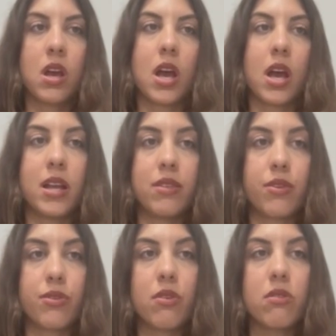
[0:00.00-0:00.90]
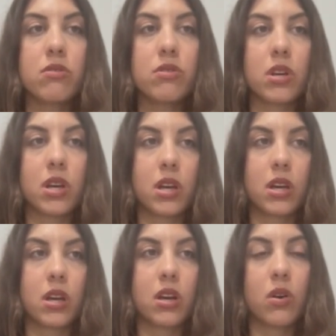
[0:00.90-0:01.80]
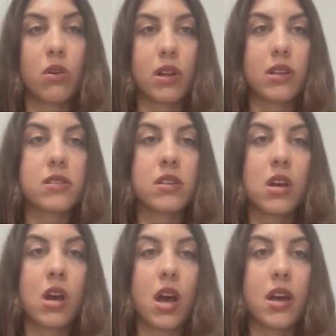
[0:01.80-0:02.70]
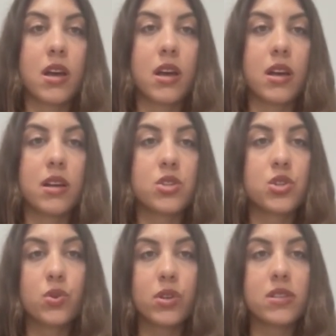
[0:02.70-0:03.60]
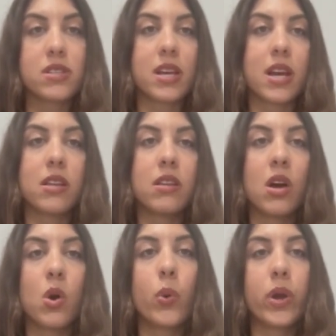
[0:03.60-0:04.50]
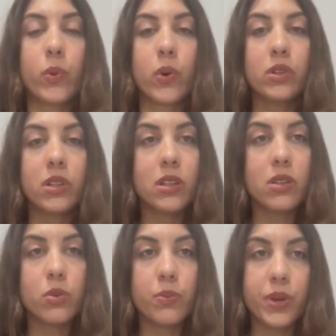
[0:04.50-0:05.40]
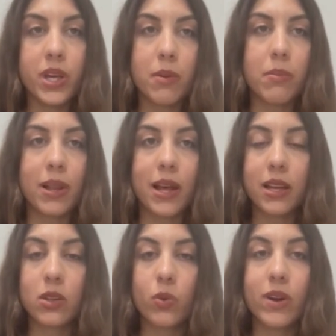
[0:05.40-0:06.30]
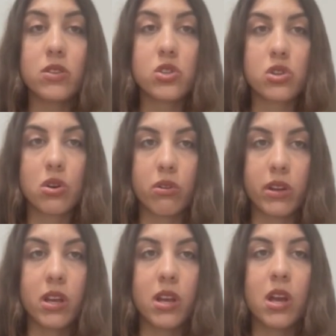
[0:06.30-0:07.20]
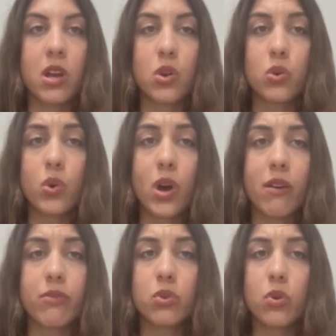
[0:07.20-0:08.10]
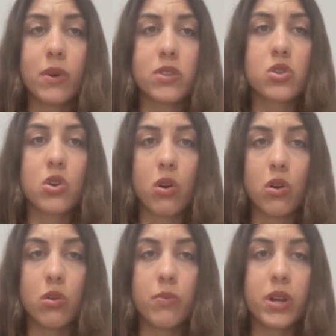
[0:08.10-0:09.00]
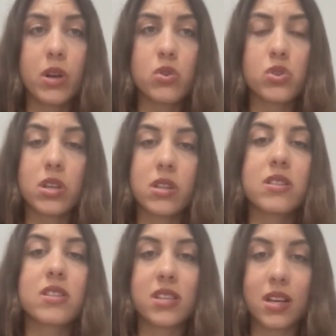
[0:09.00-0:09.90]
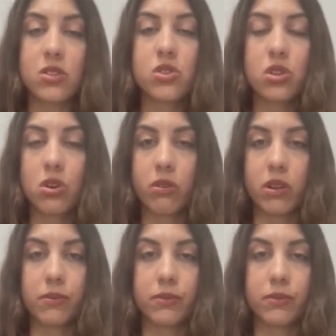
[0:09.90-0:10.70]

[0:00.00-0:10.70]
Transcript: In the third collage, students said we wanted it to be a black and white story, not to have too much color because it is a sad story.